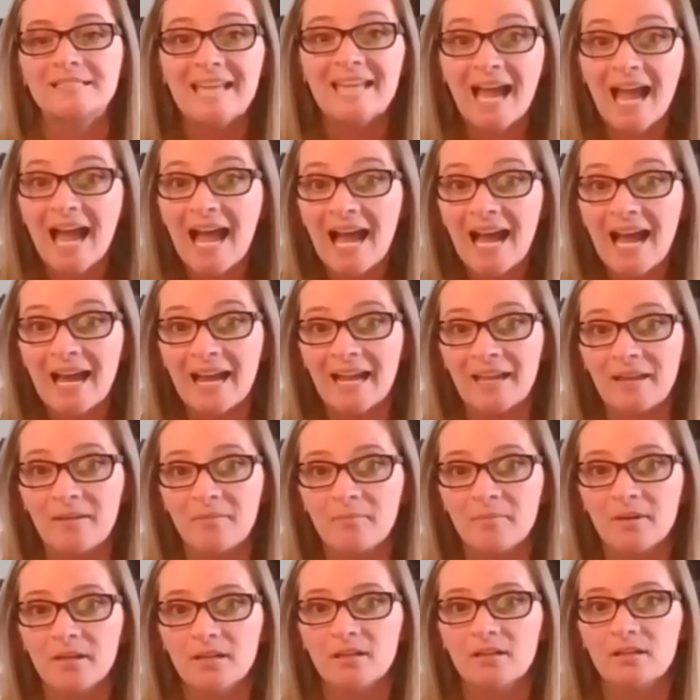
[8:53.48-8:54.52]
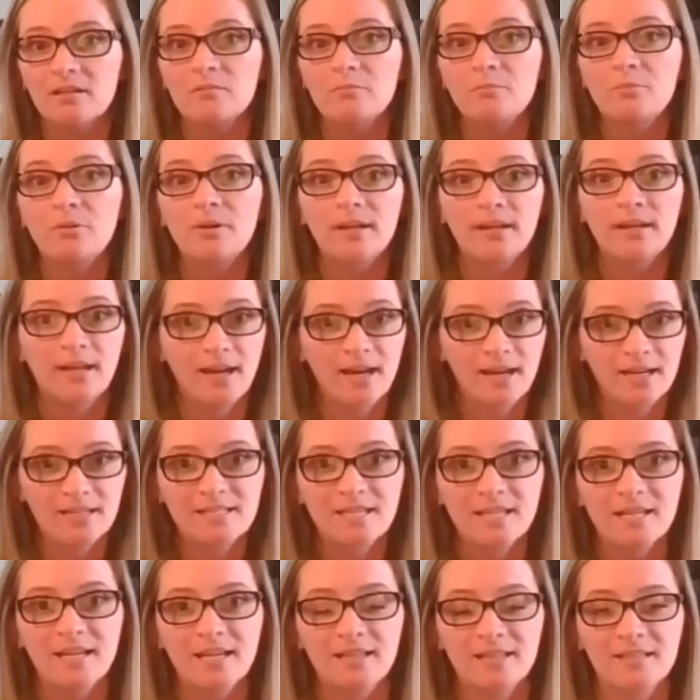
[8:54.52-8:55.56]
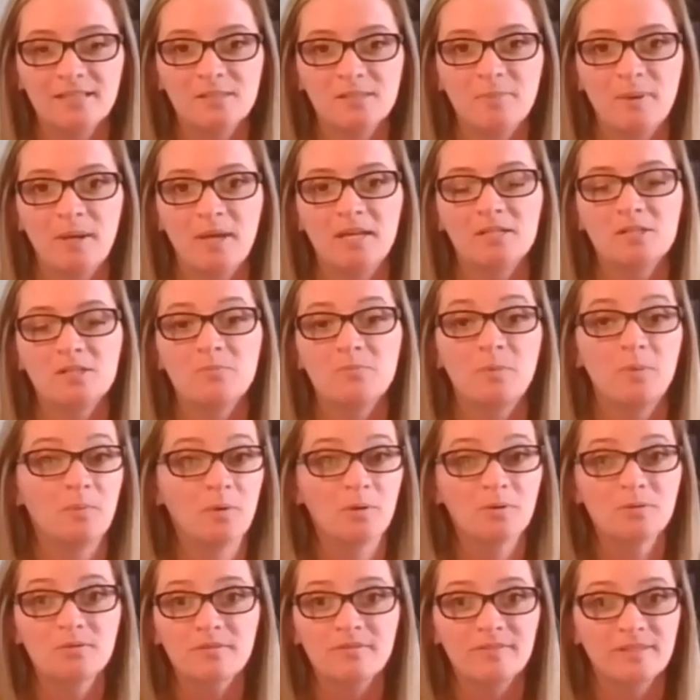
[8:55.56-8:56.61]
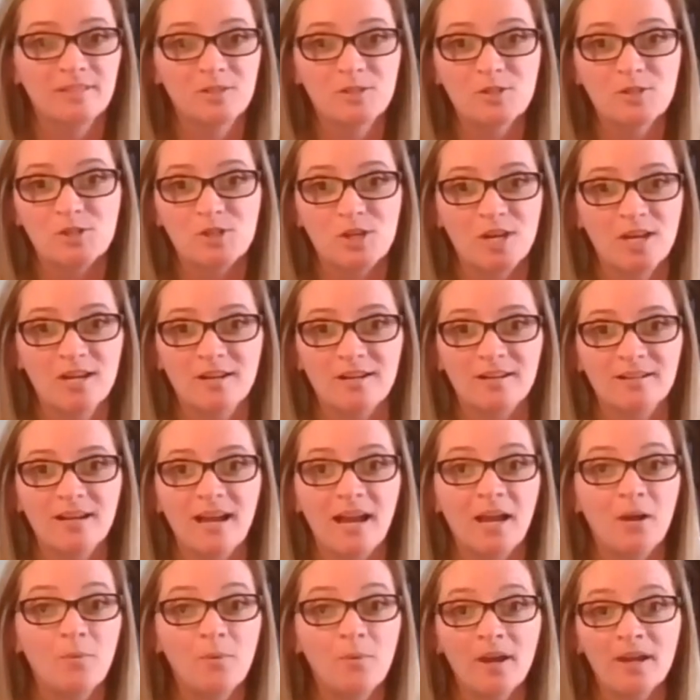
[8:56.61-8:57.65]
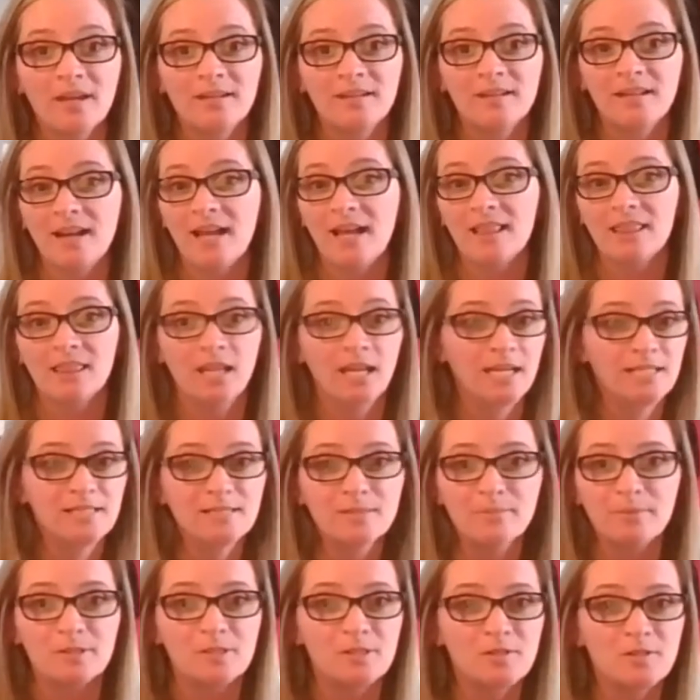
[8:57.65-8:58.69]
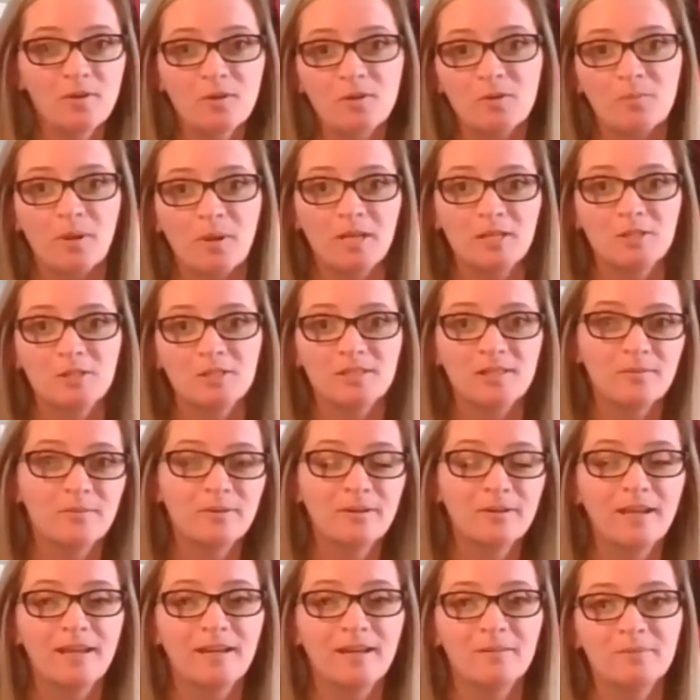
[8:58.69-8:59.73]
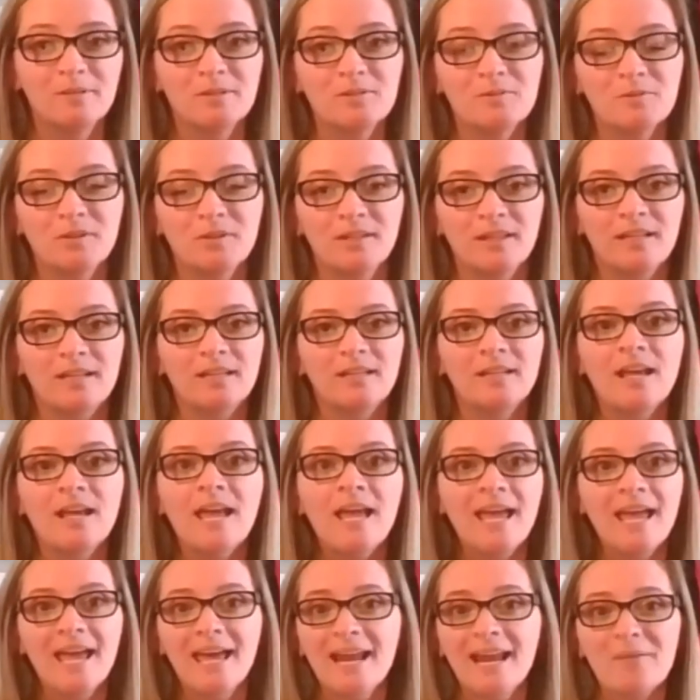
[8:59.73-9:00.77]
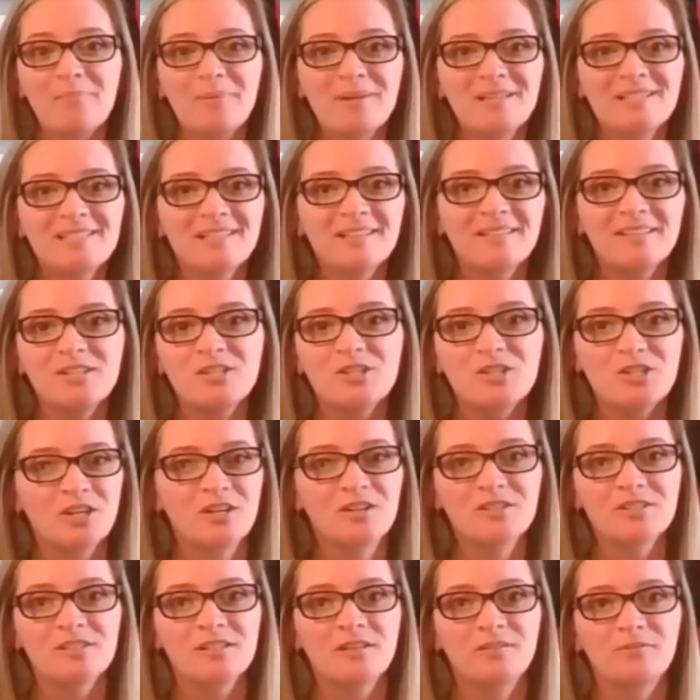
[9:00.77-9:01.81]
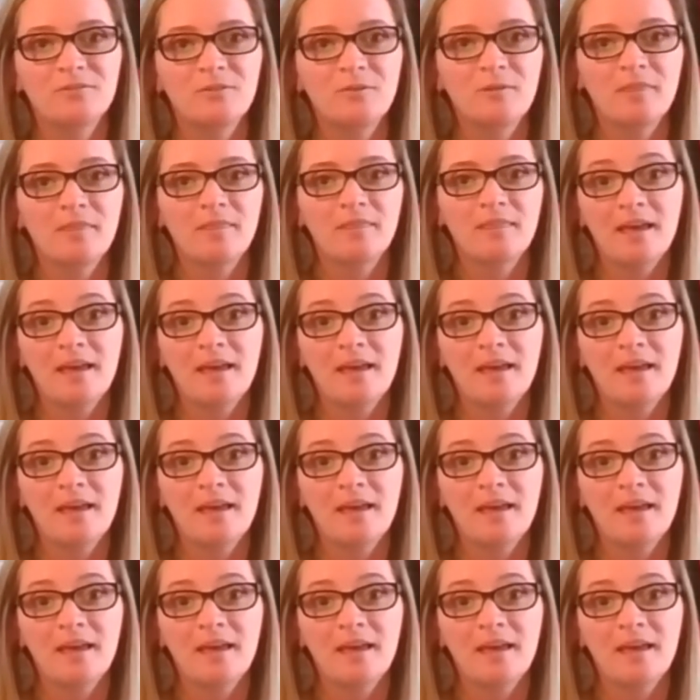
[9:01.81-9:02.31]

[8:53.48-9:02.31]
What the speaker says: time putting content on this page, but most of it's shared. I went and I liked a bunch of other pages that were cannabis related, and I basically share stuff from